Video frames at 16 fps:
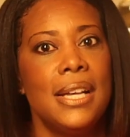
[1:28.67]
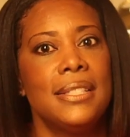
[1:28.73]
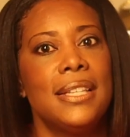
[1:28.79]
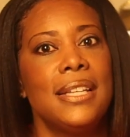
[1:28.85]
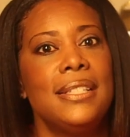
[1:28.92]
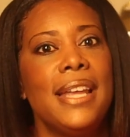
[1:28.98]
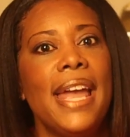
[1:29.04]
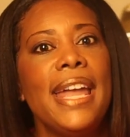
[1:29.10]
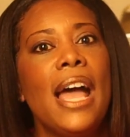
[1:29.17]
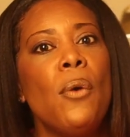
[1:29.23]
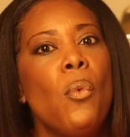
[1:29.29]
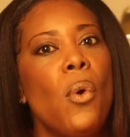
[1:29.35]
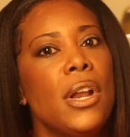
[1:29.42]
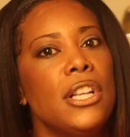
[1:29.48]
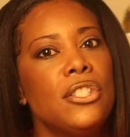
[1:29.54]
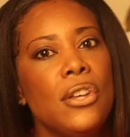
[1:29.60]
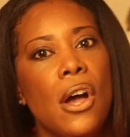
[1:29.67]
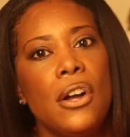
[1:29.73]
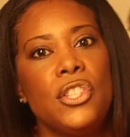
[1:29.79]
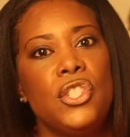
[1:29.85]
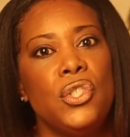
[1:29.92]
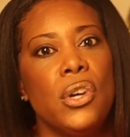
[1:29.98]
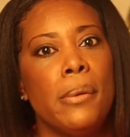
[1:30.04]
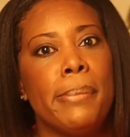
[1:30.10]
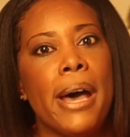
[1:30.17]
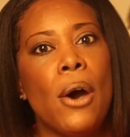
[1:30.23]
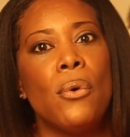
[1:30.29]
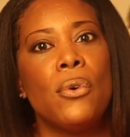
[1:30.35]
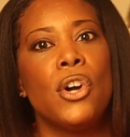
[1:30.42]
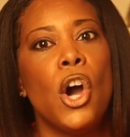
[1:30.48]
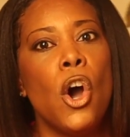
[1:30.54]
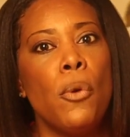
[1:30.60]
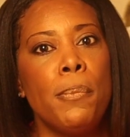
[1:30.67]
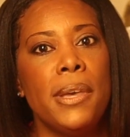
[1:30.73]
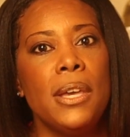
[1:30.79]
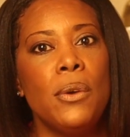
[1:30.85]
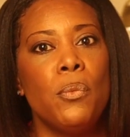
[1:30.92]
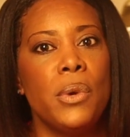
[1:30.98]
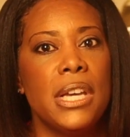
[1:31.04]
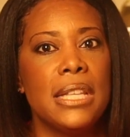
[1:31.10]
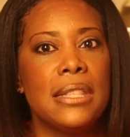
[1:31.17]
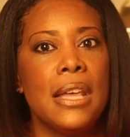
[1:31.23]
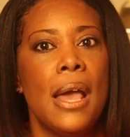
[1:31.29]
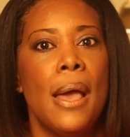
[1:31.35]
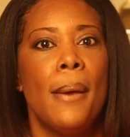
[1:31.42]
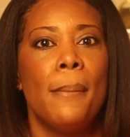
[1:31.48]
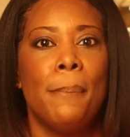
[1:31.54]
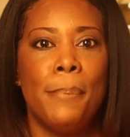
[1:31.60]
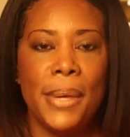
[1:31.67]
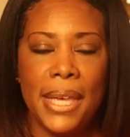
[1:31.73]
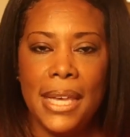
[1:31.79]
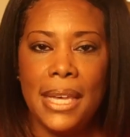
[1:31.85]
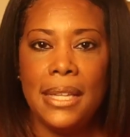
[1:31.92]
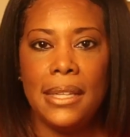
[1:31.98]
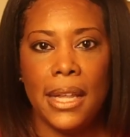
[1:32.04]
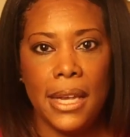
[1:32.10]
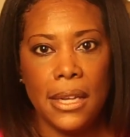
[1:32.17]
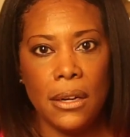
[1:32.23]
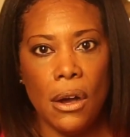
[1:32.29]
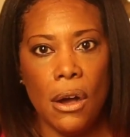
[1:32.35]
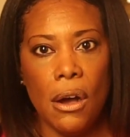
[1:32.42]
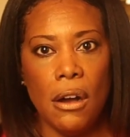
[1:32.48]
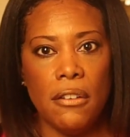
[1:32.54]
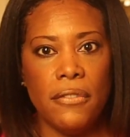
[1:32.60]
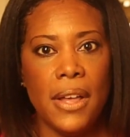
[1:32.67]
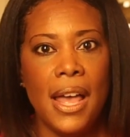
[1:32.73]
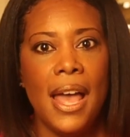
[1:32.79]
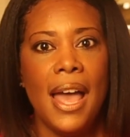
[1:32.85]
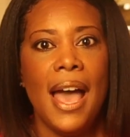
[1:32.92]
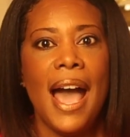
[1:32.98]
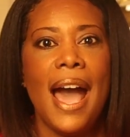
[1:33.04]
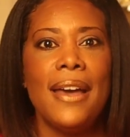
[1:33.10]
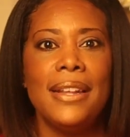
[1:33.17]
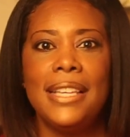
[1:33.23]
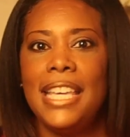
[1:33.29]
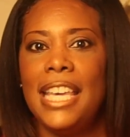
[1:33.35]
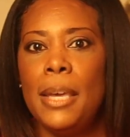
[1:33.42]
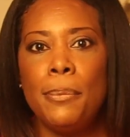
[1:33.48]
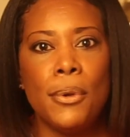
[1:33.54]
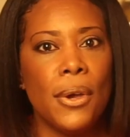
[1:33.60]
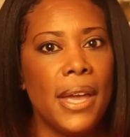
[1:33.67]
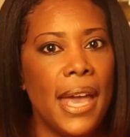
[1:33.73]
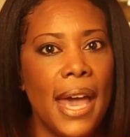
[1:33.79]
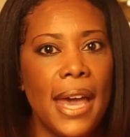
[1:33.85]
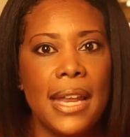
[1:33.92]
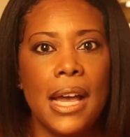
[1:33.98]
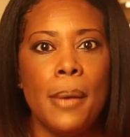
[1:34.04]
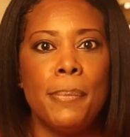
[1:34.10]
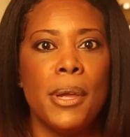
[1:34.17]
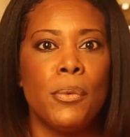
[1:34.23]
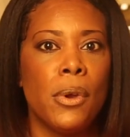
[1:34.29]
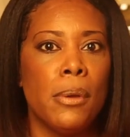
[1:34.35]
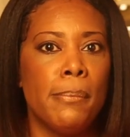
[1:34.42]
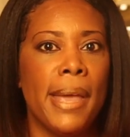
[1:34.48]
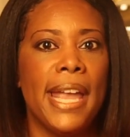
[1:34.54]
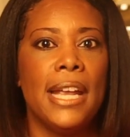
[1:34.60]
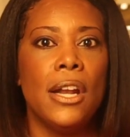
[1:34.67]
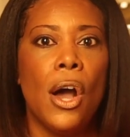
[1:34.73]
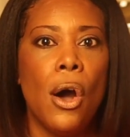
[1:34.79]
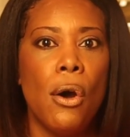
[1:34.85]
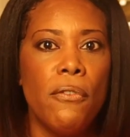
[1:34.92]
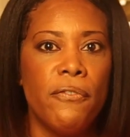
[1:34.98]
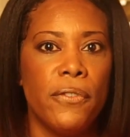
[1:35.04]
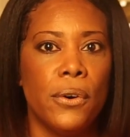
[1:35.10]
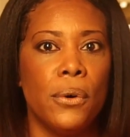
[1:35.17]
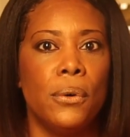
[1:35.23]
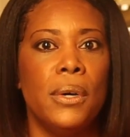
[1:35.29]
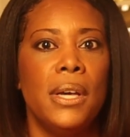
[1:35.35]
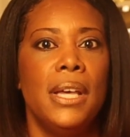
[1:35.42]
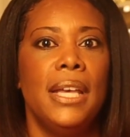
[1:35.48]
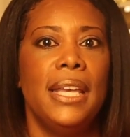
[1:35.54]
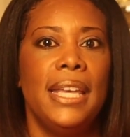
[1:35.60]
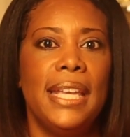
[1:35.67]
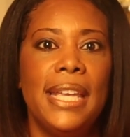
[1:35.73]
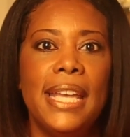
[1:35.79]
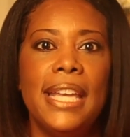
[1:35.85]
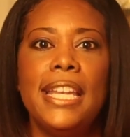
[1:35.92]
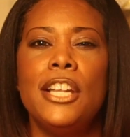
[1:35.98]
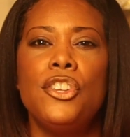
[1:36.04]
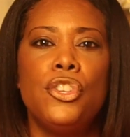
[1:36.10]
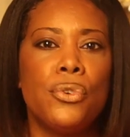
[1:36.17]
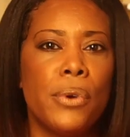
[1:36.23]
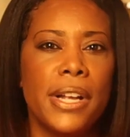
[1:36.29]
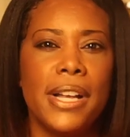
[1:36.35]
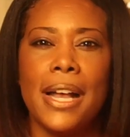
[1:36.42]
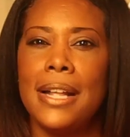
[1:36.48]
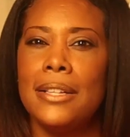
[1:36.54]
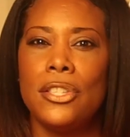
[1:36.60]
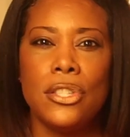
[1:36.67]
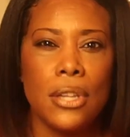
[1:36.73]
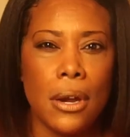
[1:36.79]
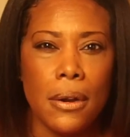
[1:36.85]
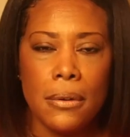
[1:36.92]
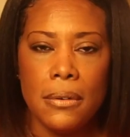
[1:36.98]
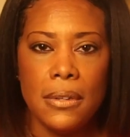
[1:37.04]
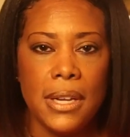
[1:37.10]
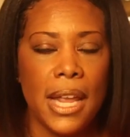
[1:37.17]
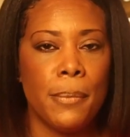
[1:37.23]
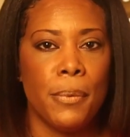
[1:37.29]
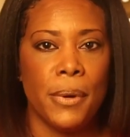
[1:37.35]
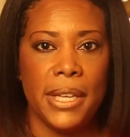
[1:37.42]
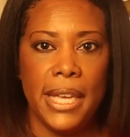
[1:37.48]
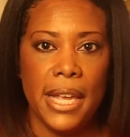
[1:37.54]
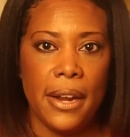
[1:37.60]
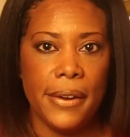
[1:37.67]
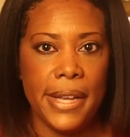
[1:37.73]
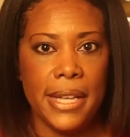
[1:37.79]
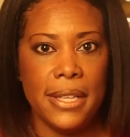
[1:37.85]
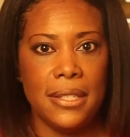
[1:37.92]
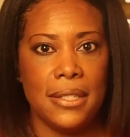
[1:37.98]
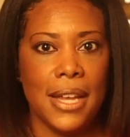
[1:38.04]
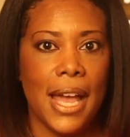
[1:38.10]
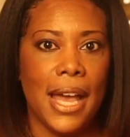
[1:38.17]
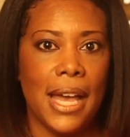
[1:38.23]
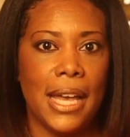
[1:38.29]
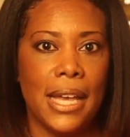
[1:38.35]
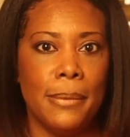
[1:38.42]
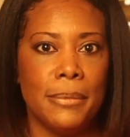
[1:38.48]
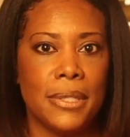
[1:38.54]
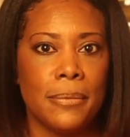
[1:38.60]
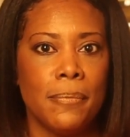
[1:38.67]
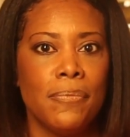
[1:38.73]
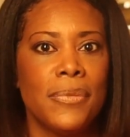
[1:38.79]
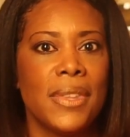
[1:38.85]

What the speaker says: Today, I want to talk to you about coping with being laid off, how to keep your head up and remain hopeful in and during uncertain and precarious times.